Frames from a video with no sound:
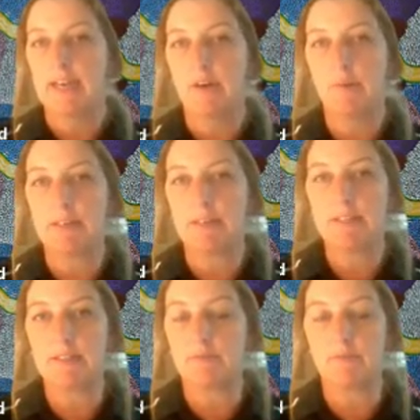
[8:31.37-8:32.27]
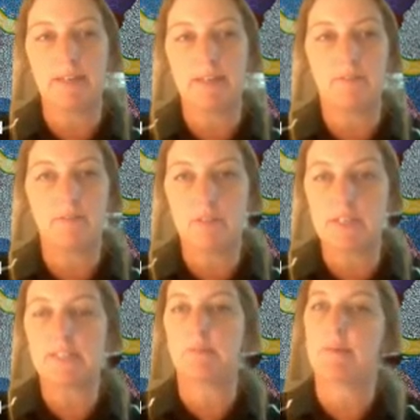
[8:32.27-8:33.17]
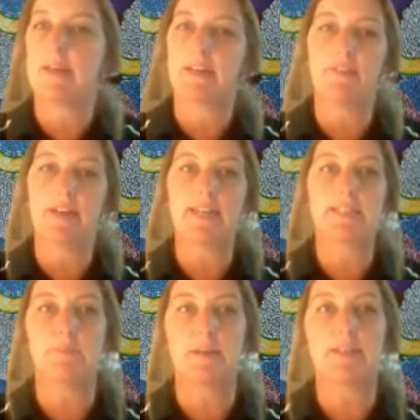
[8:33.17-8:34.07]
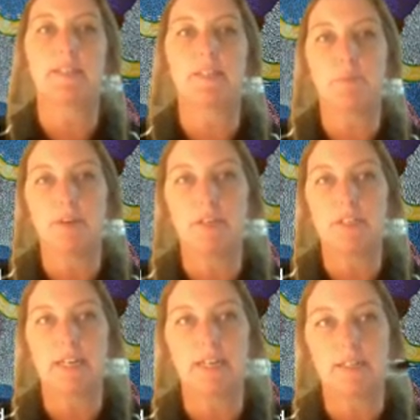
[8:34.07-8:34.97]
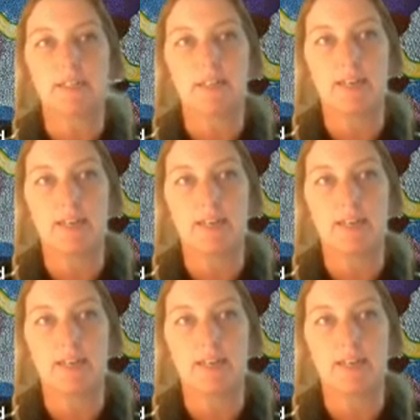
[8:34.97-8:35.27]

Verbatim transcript: help us with just about every aspect of the project